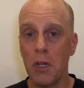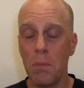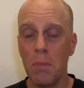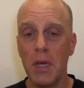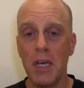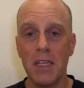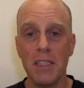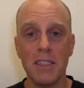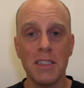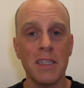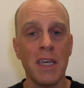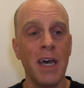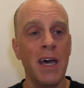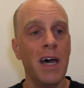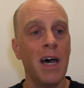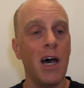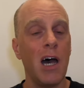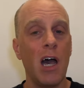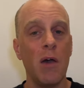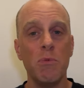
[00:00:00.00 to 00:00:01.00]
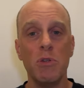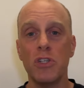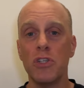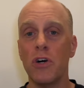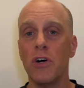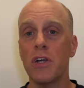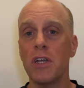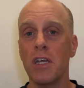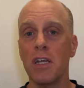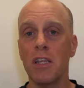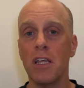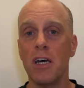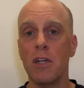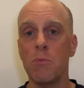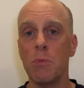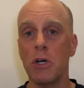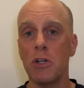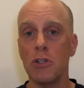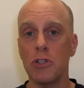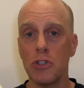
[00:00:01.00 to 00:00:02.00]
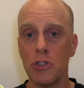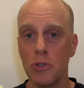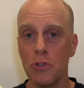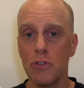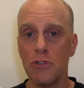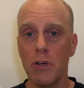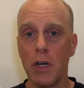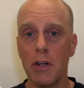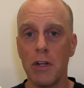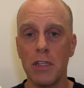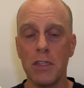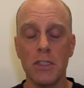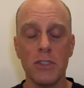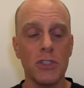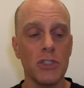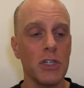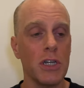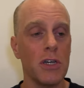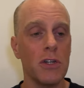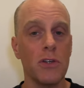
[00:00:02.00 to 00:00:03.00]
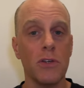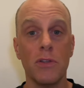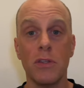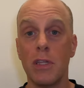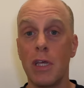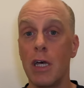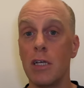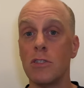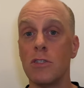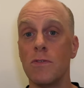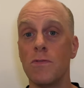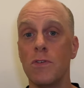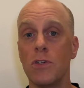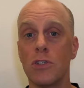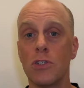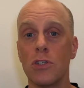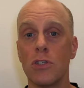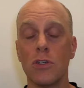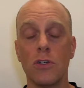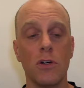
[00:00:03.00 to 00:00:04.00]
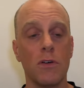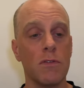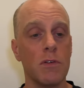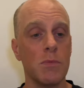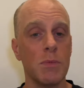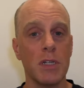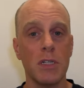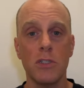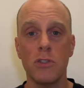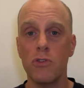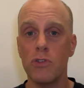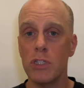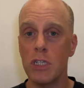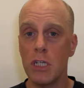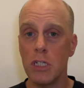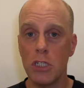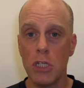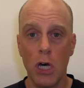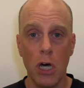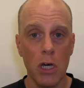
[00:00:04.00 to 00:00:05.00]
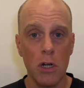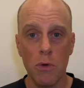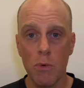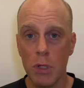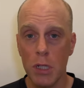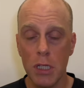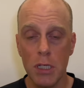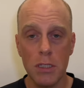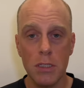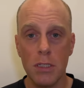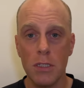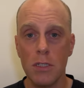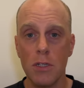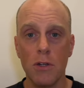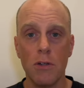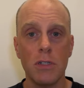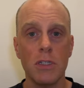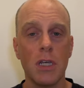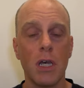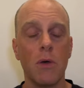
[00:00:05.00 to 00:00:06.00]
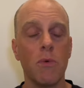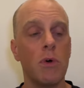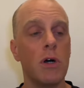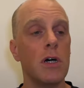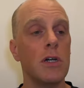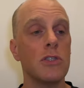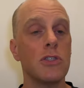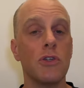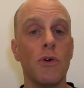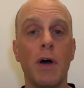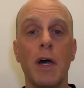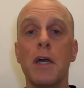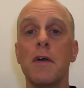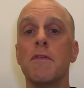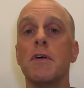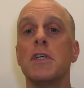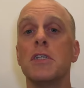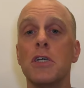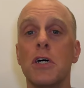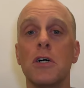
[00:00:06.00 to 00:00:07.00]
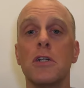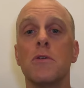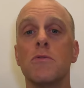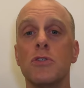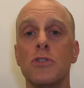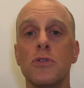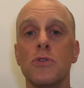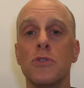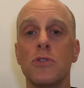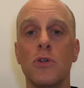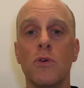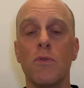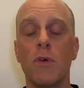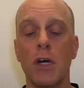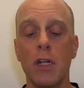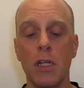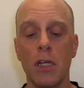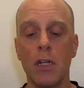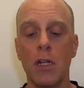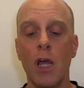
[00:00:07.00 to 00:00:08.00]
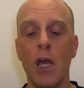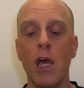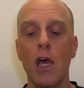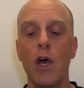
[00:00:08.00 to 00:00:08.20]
immense. I've been talking a lot about a shoe drought on this channel. That's officially over because there's a ton of releases here in Taiwan, so I have a ton of shoes to run in,